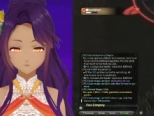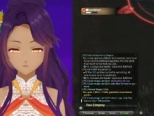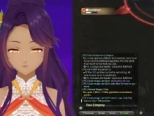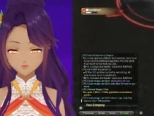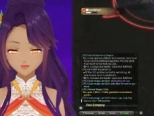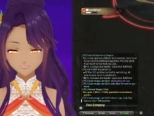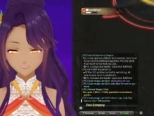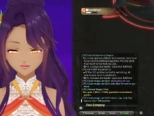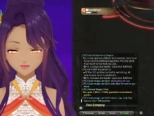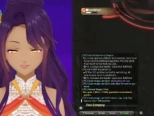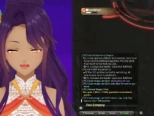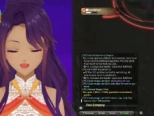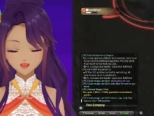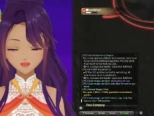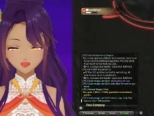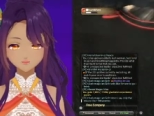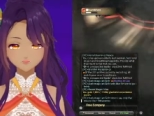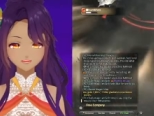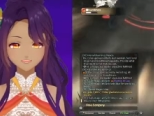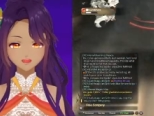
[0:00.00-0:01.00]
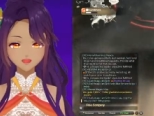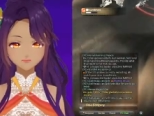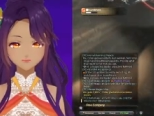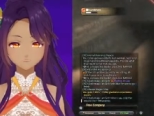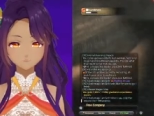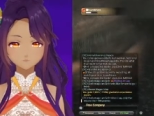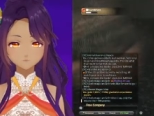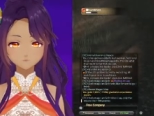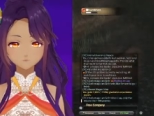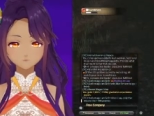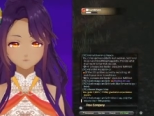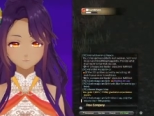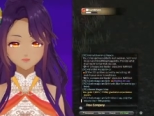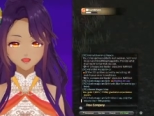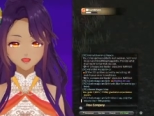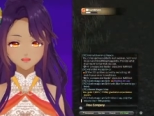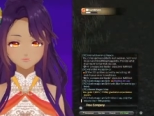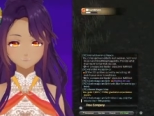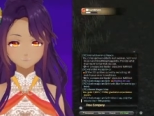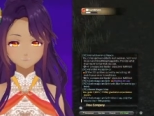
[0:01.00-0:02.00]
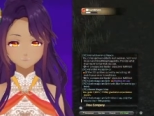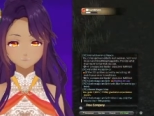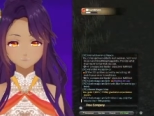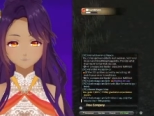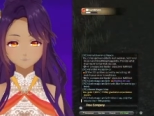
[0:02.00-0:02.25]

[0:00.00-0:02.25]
Okay, get out of that. Nice.